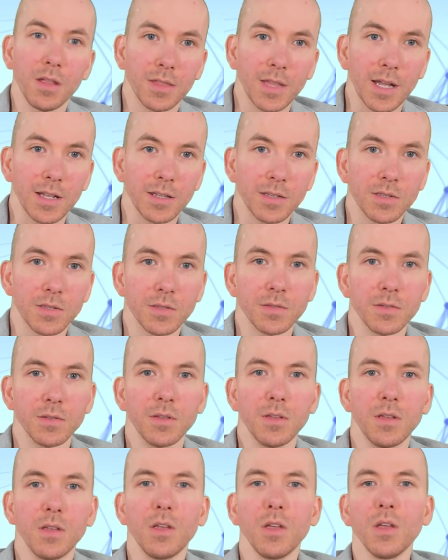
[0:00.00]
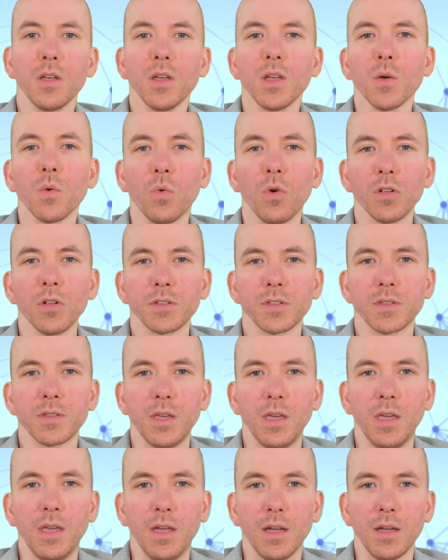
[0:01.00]
That's what
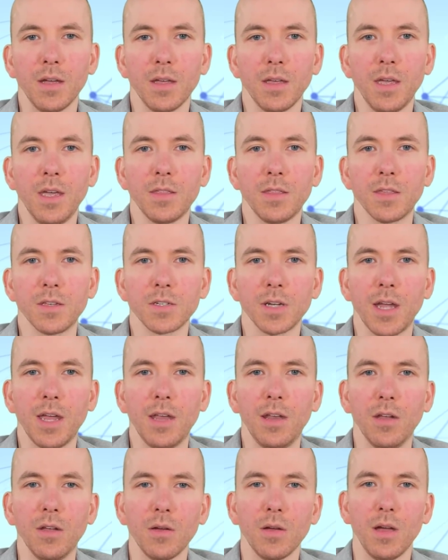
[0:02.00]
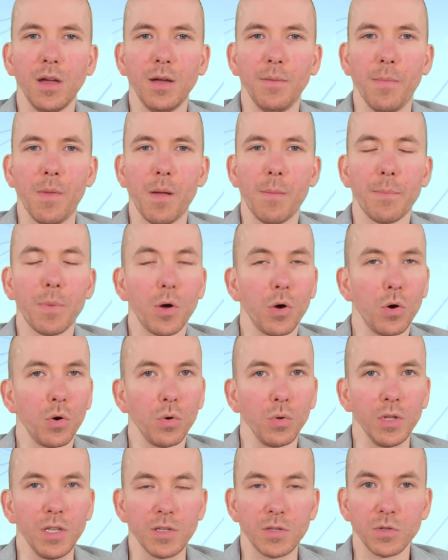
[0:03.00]
the Ether chain
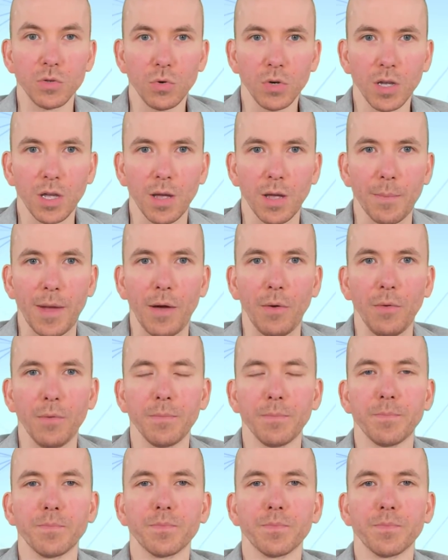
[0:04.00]
poll is talking about.